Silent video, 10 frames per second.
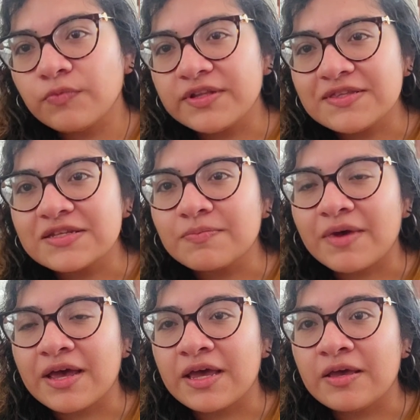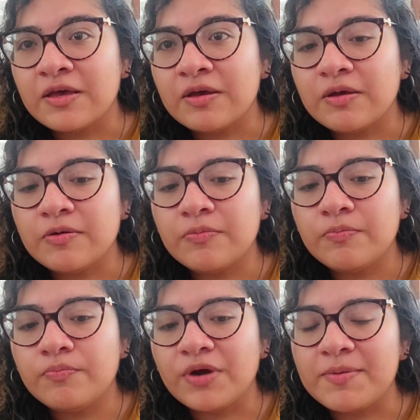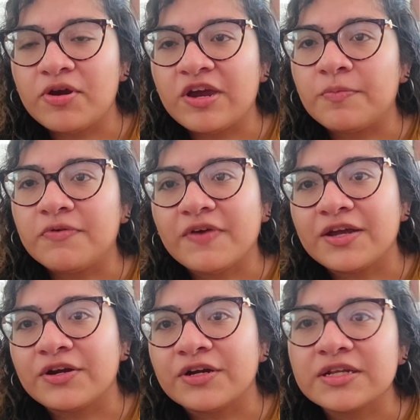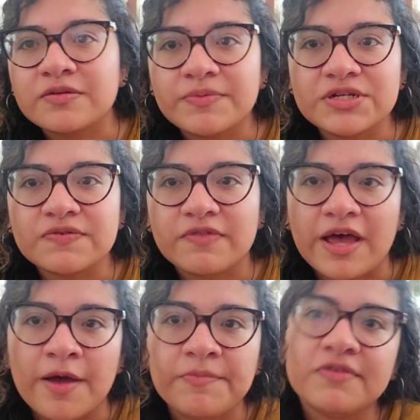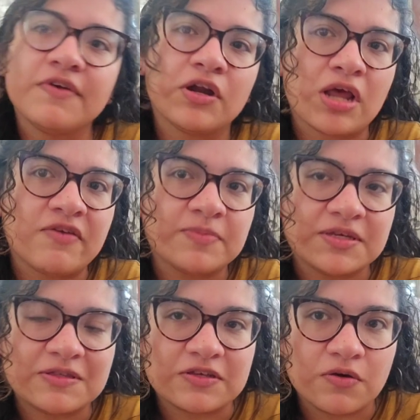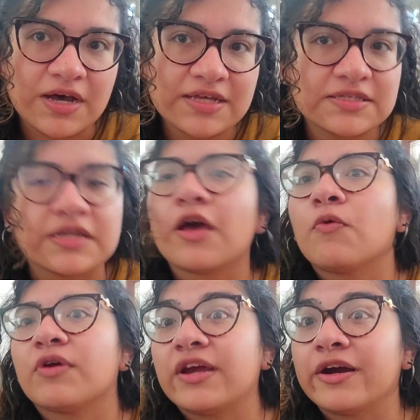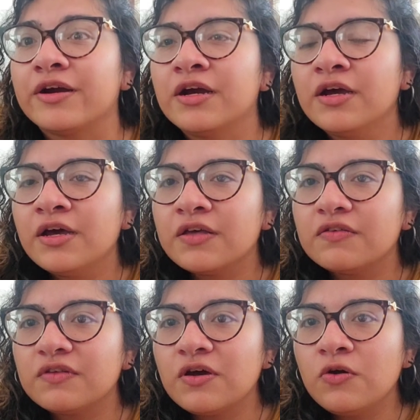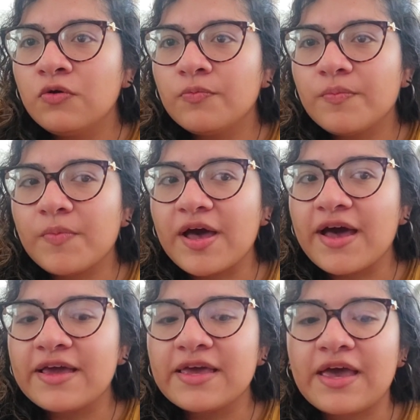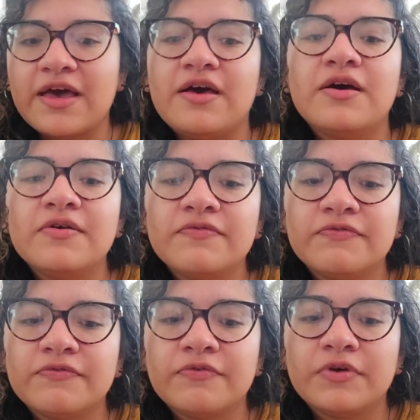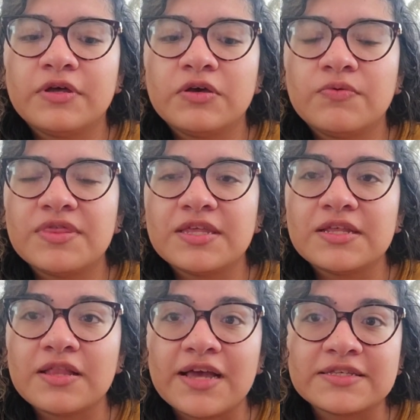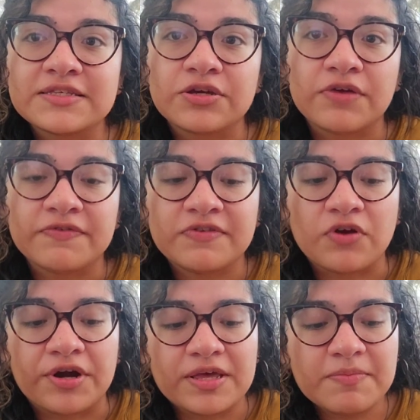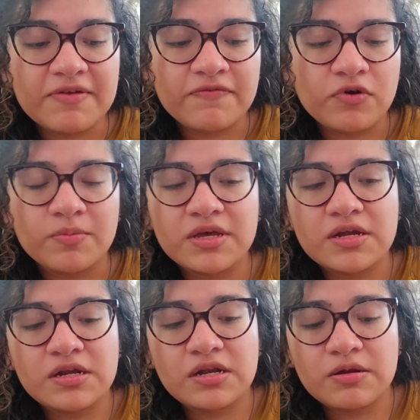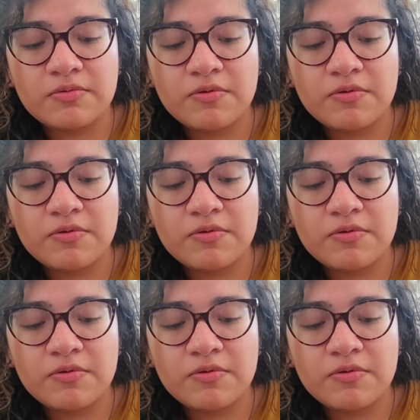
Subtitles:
Went to my primary care provider, did a bunch of labs, found I had PCOS, and now we're here. So I have, within the last year of starting metformin,